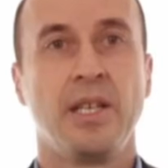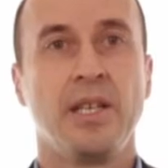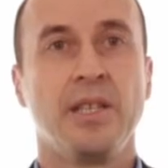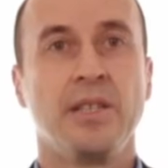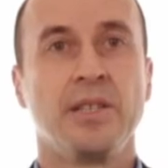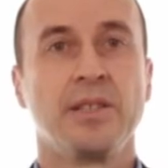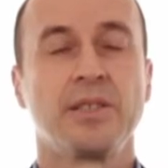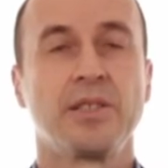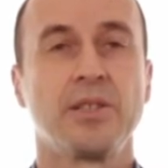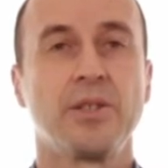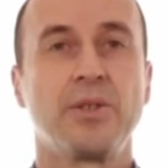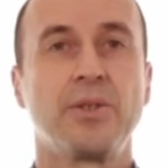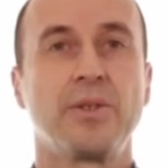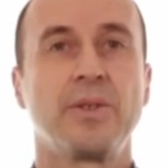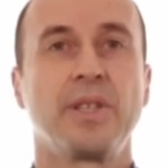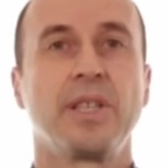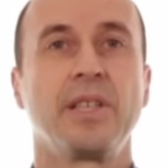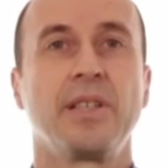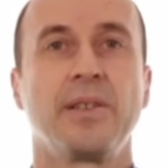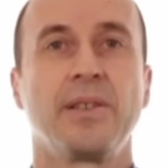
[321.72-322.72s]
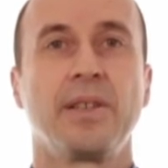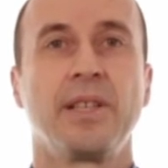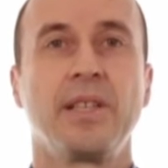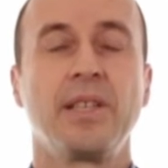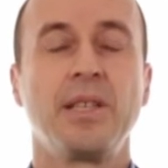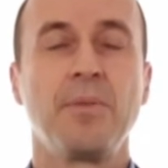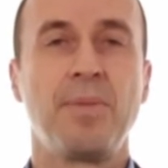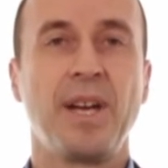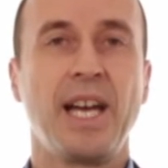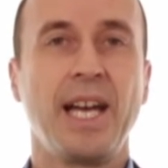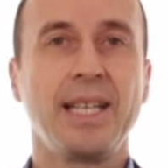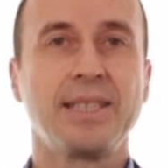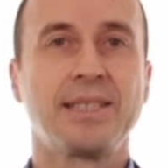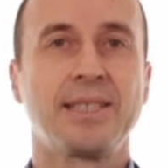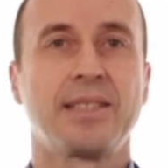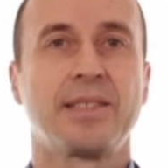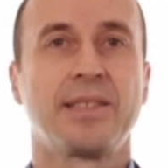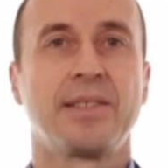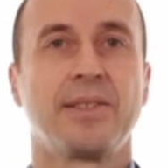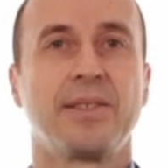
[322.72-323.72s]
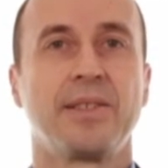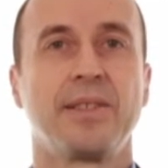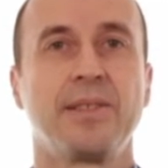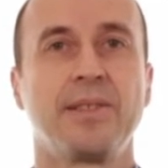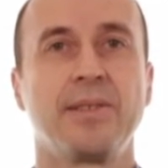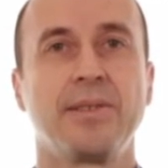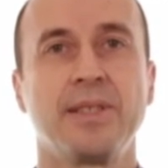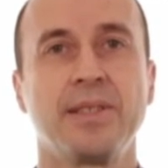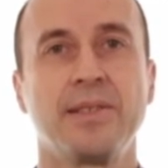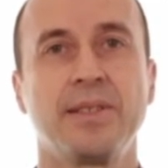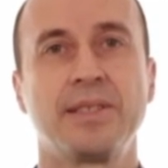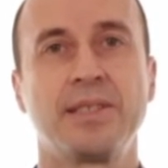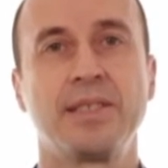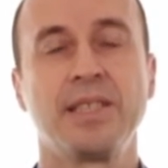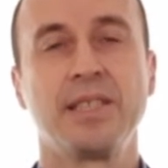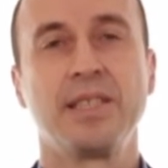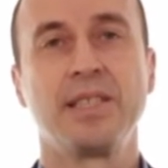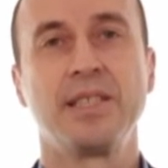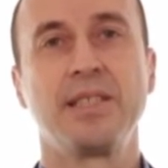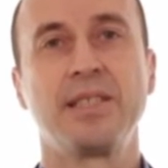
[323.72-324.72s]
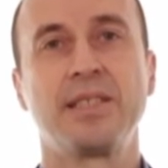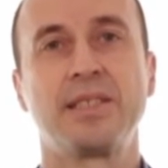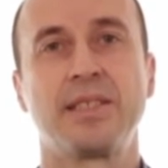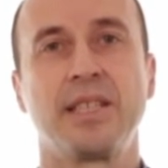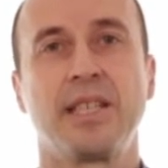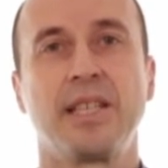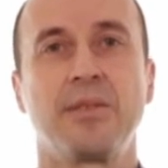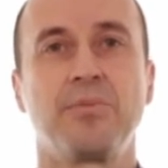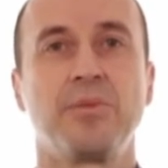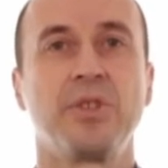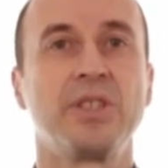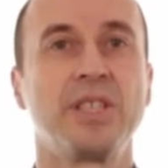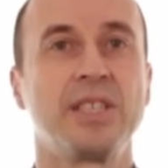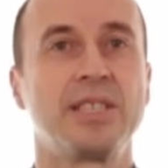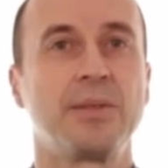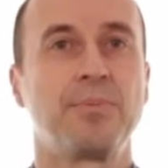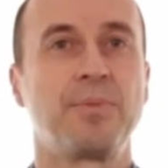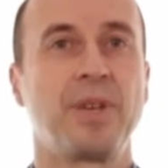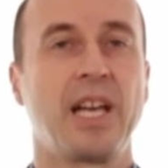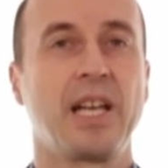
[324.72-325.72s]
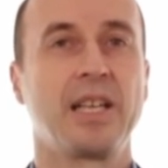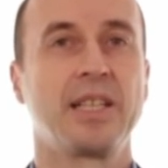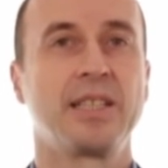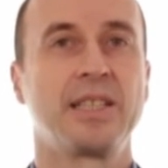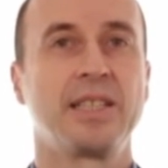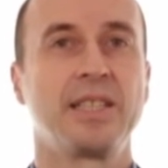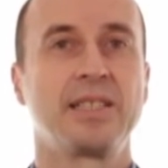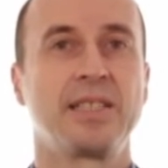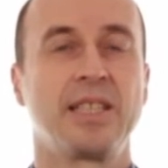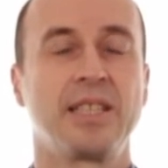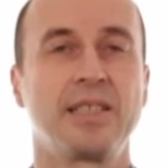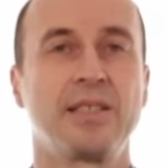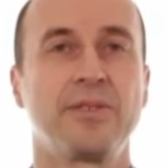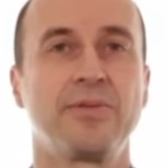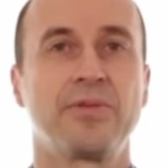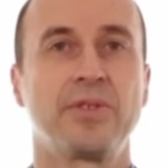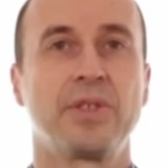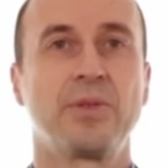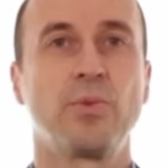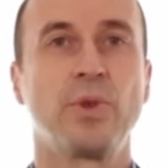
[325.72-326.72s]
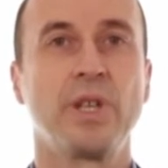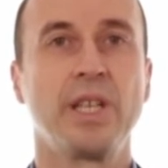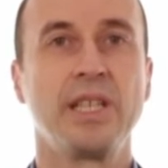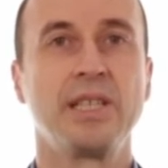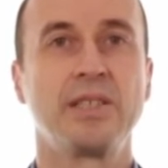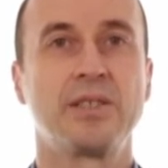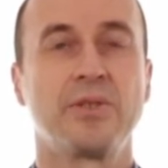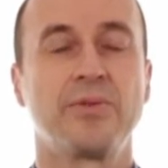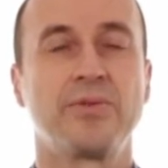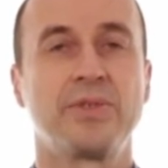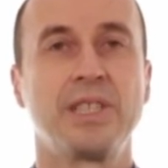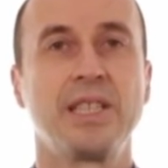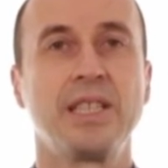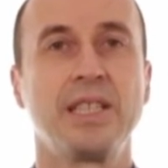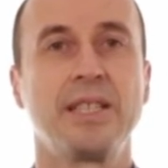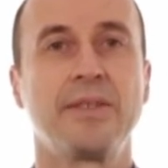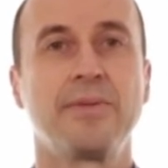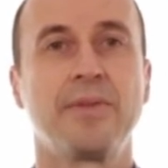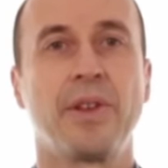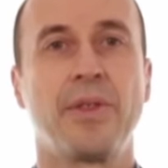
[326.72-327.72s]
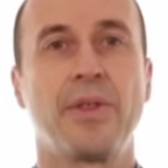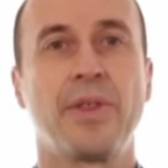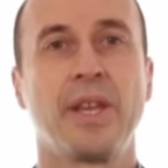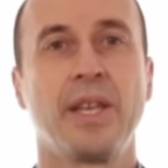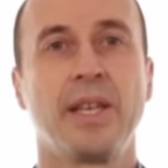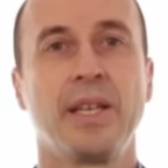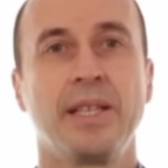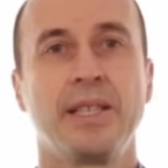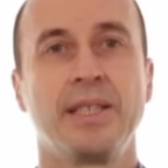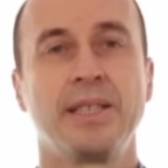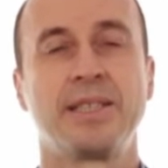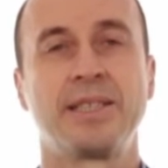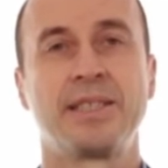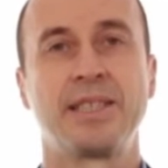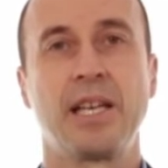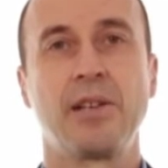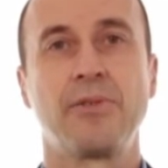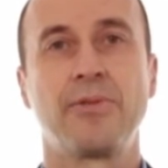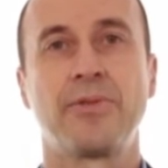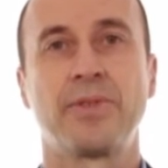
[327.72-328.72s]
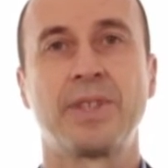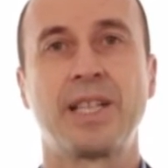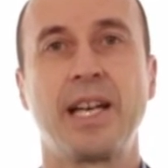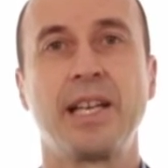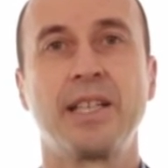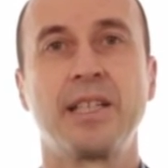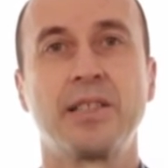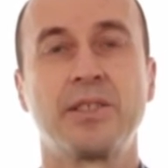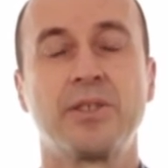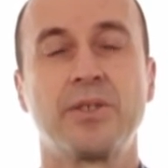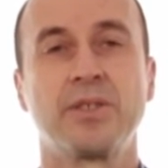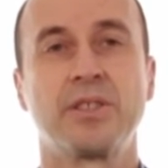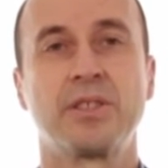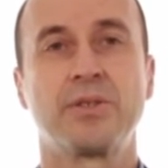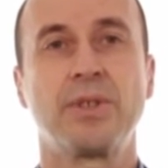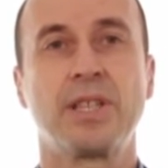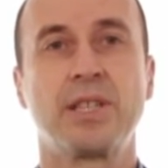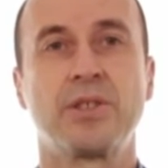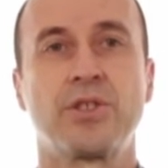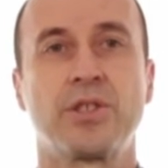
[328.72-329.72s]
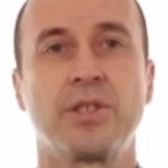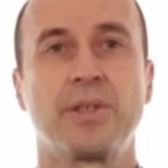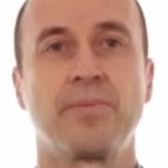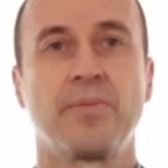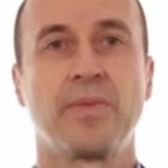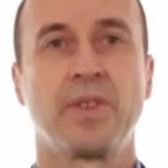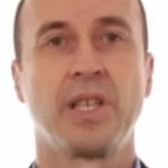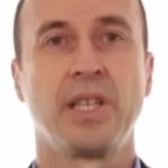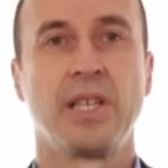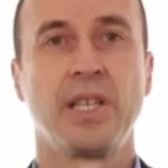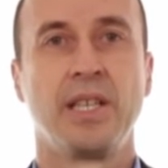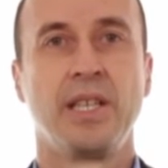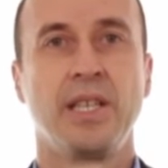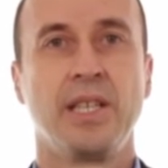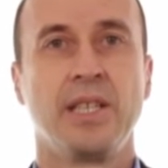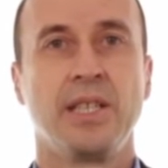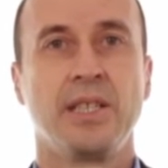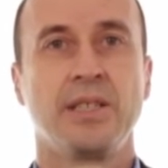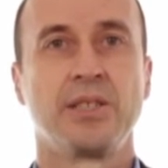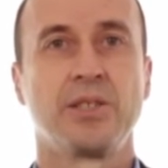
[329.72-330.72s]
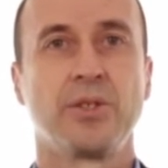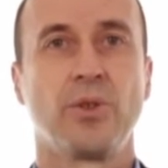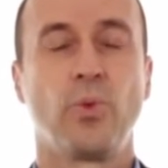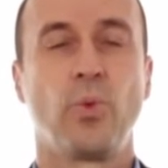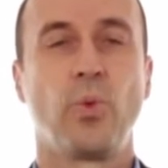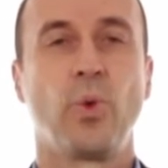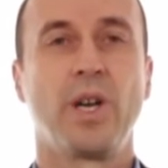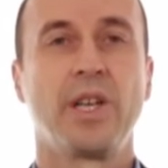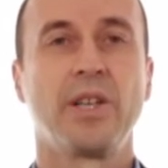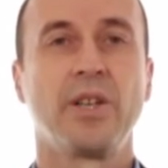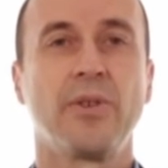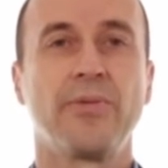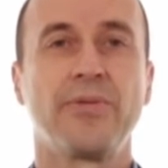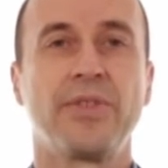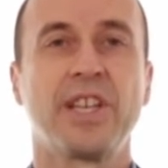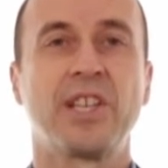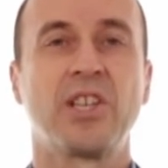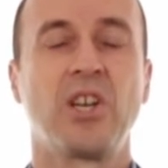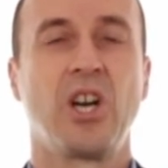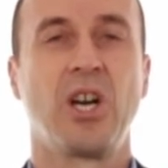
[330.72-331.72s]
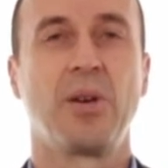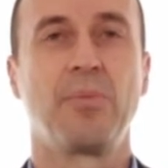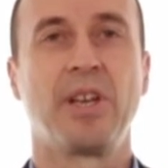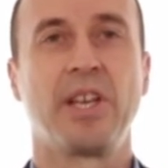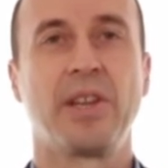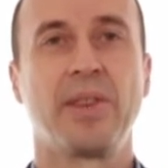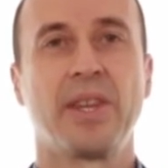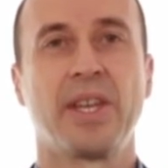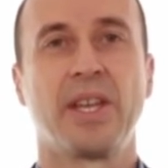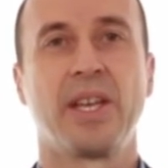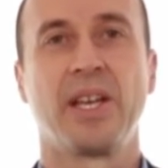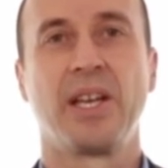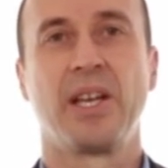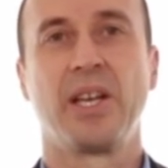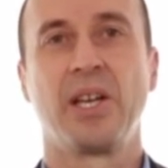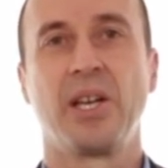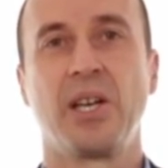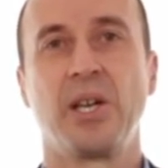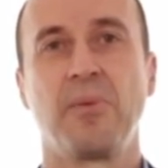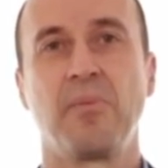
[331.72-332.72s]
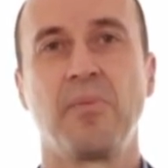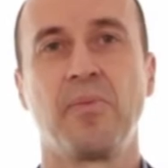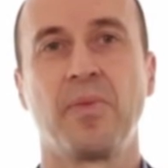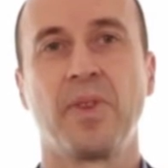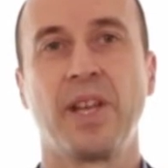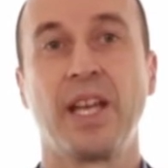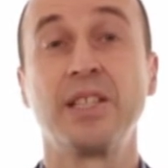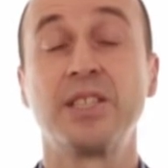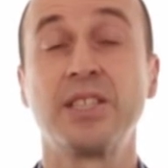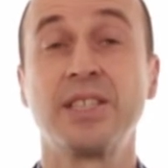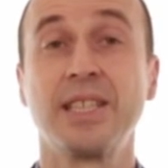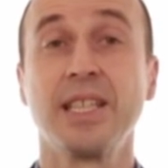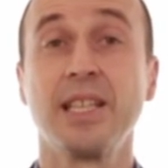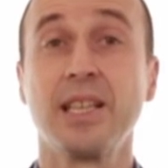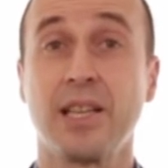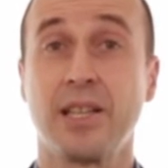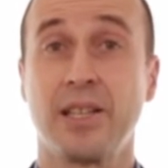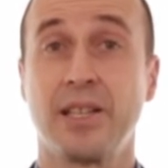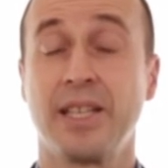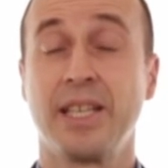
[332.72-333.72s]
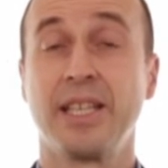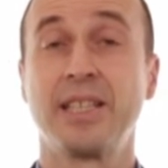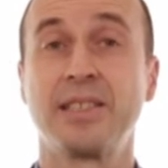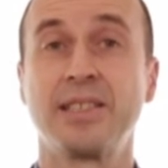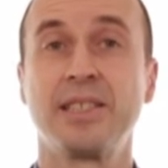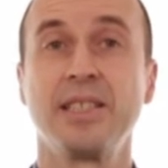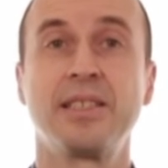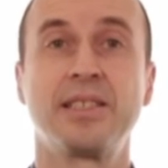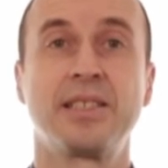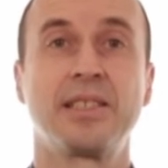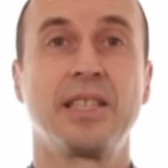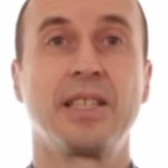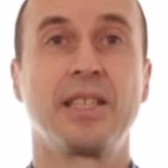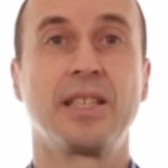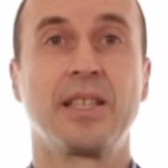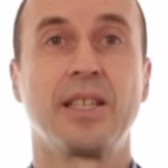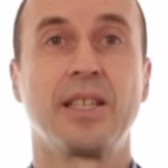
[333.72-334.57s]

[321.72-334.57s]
So in the past, cities and municipalities had different ways of dealing with self-guided construction. So one of the common and still existing